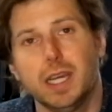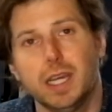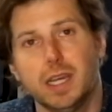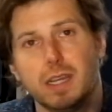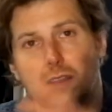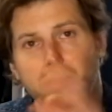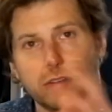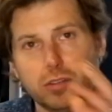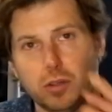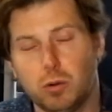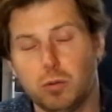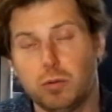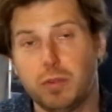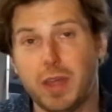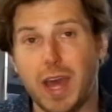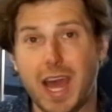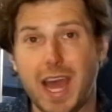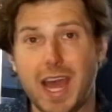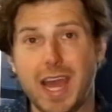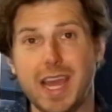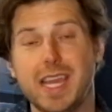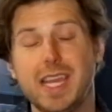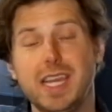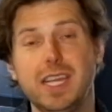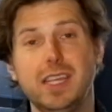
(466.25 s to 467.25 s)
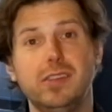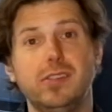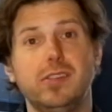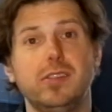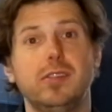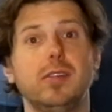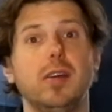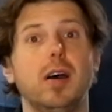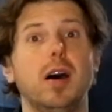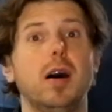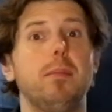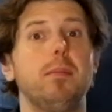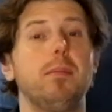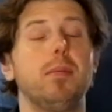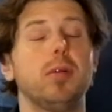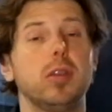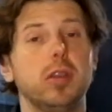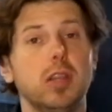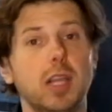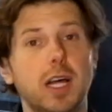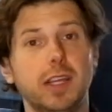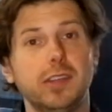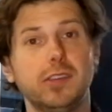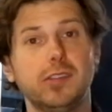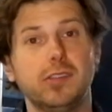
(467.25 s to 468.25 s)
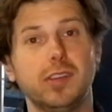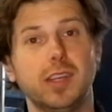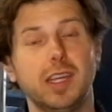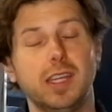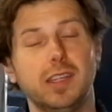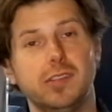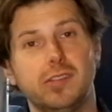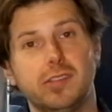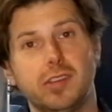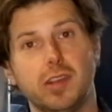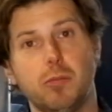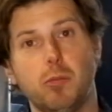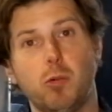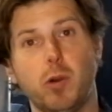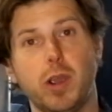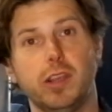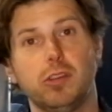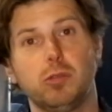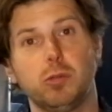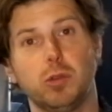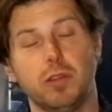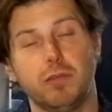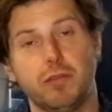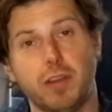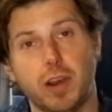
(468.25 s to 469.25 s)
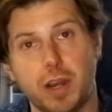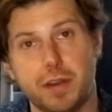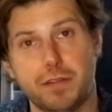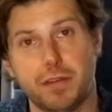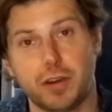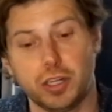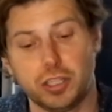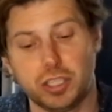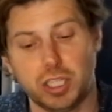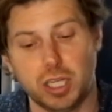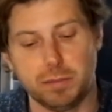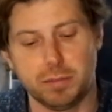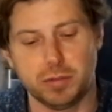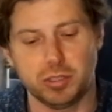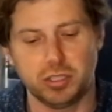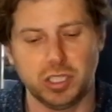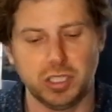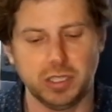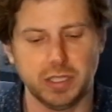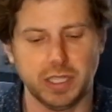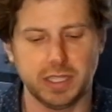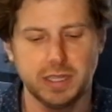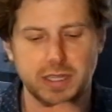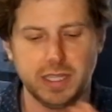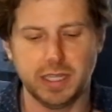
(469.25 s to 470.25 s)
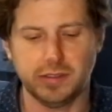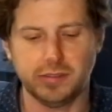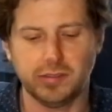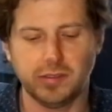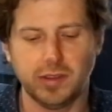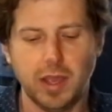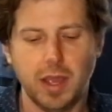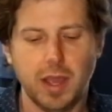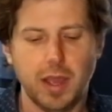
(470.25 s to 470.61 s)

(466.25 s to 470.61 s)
So that is a plus in some ways with a very, very cheap machine like this,